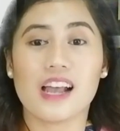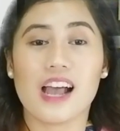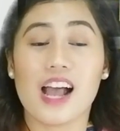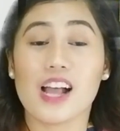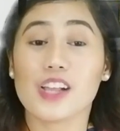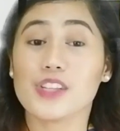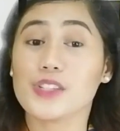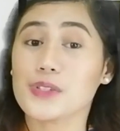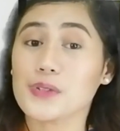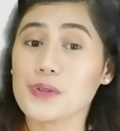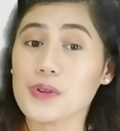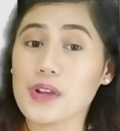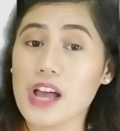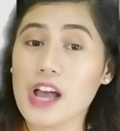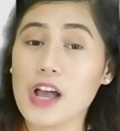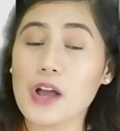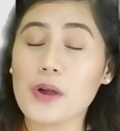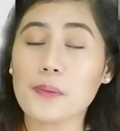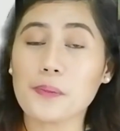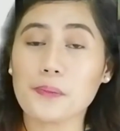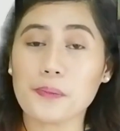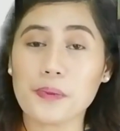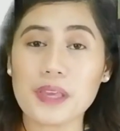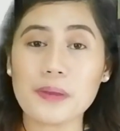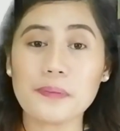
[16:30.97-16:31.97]
as to
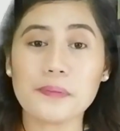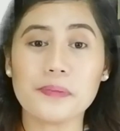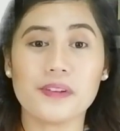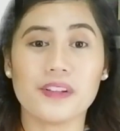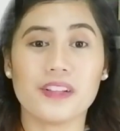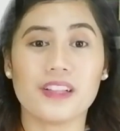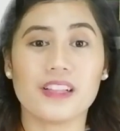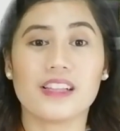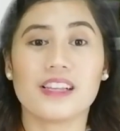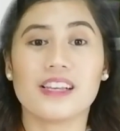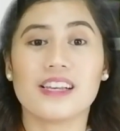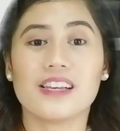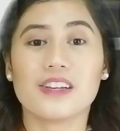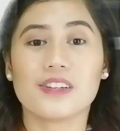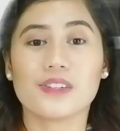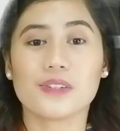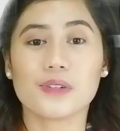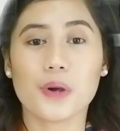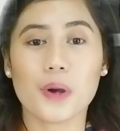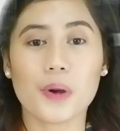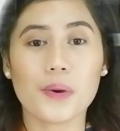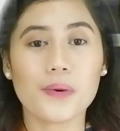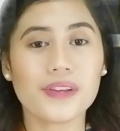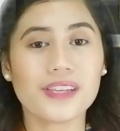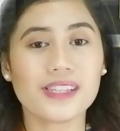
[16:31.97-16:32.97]
how people
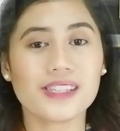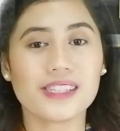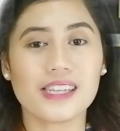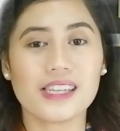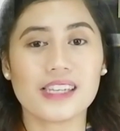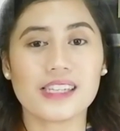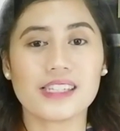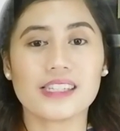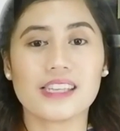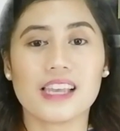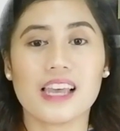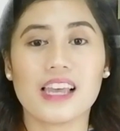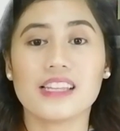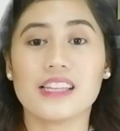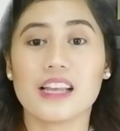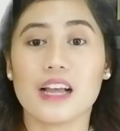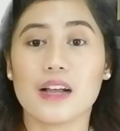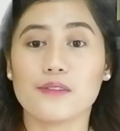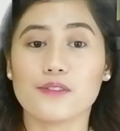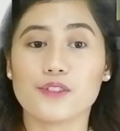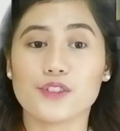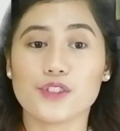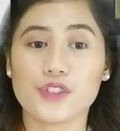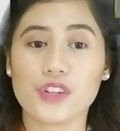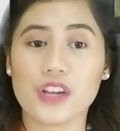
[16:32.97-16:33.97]
coexist and
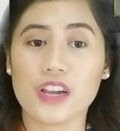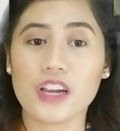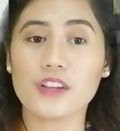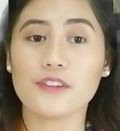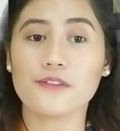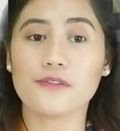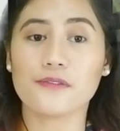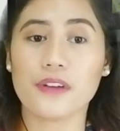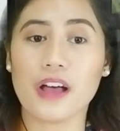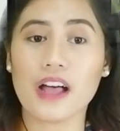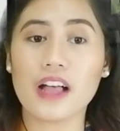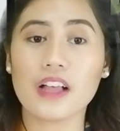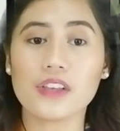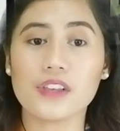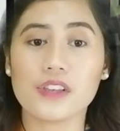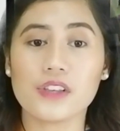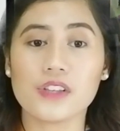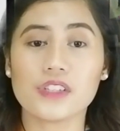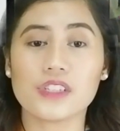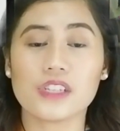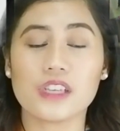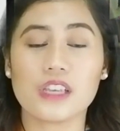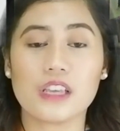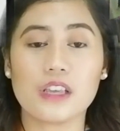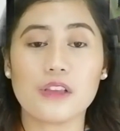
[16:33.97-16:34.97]
have shared
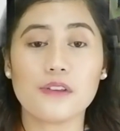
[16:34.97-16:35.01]
values